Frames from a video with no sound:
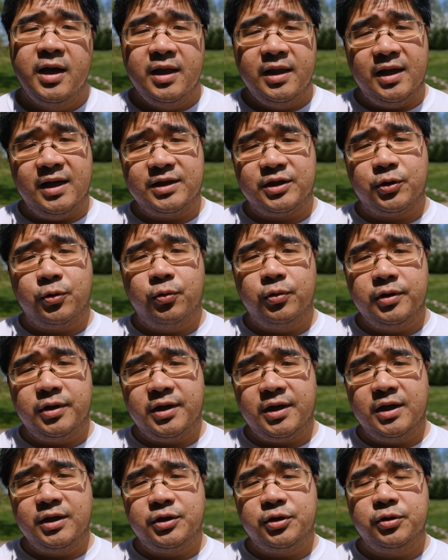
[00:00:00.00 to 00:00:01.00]
that's going to
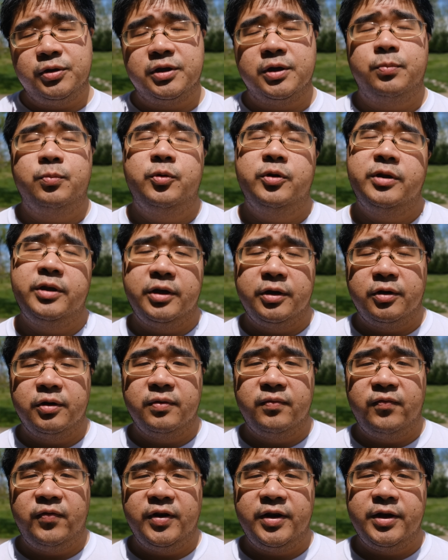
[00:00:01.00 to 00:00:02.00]
get you some really
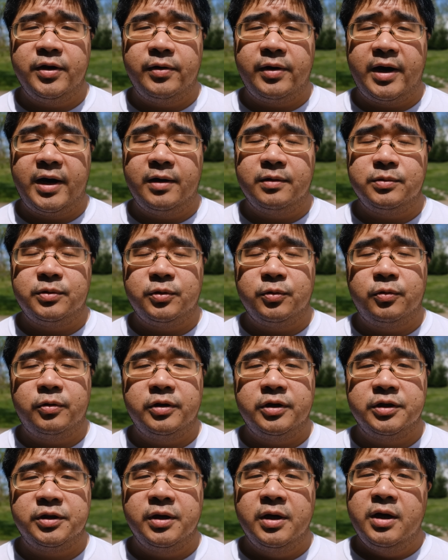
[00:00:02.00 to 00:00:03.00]
good video
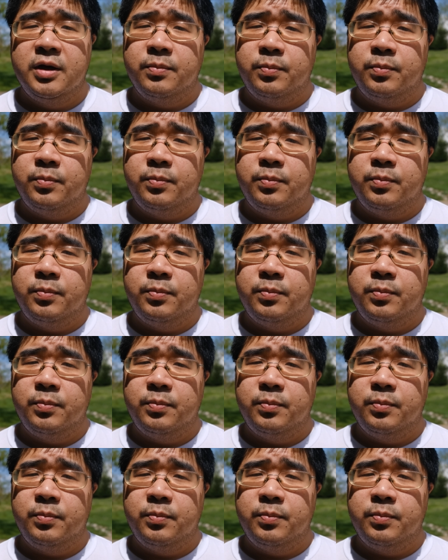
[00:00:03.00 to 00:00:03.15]
outdoors,